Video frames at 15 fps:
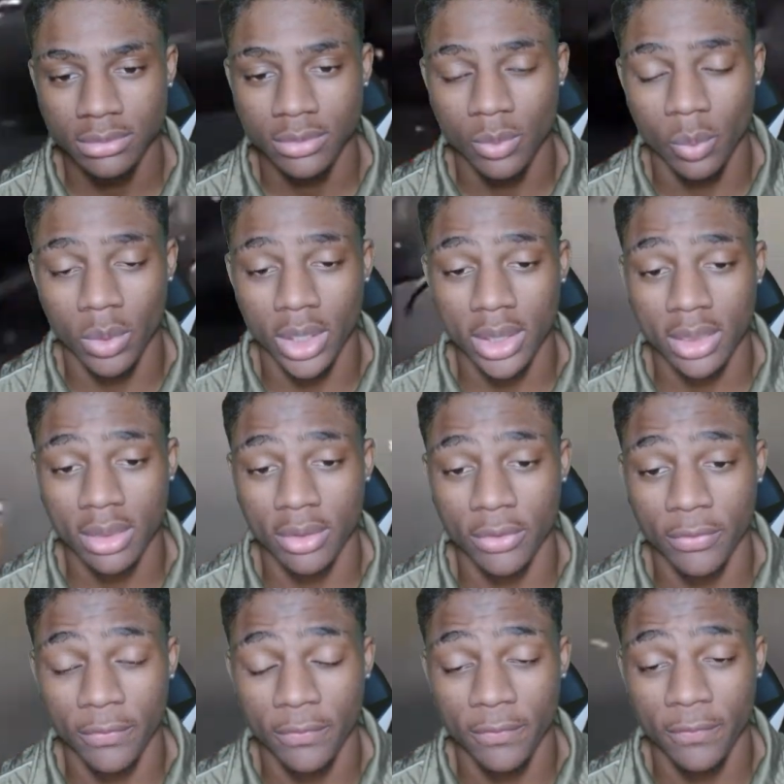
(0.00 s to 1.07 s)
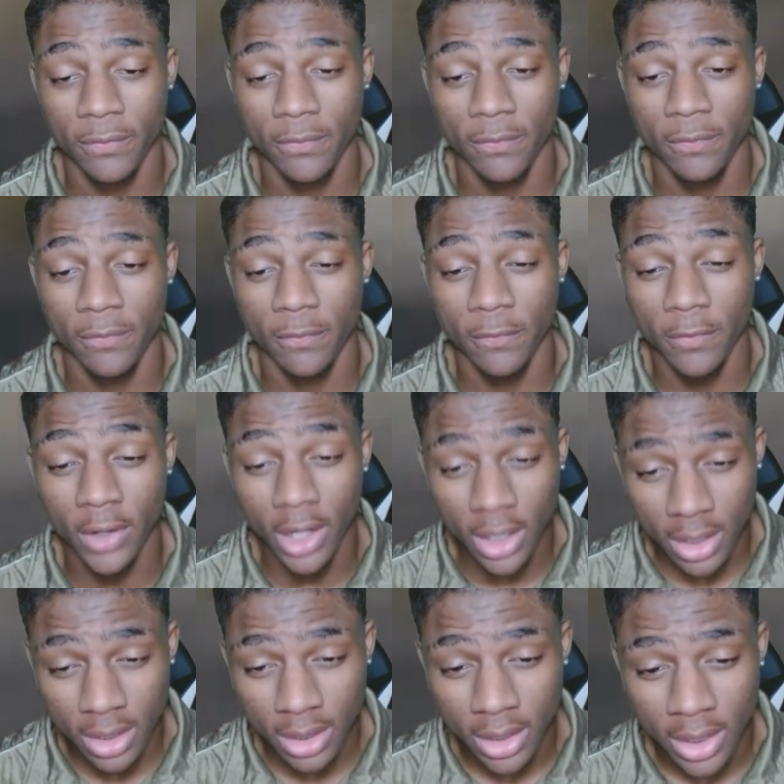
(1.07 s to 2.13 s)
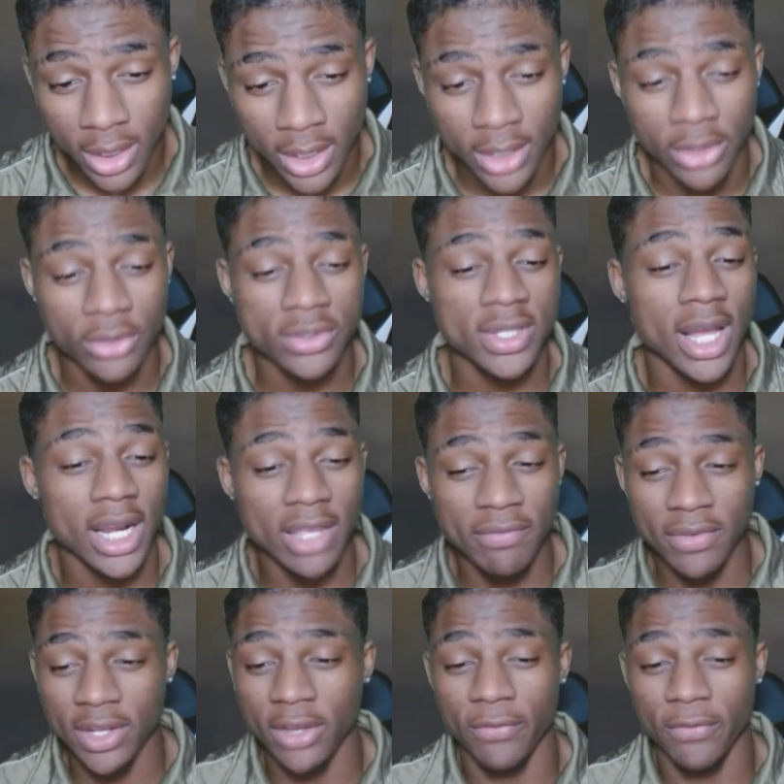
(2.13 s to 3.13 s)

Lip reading: What the fuck? There's not even a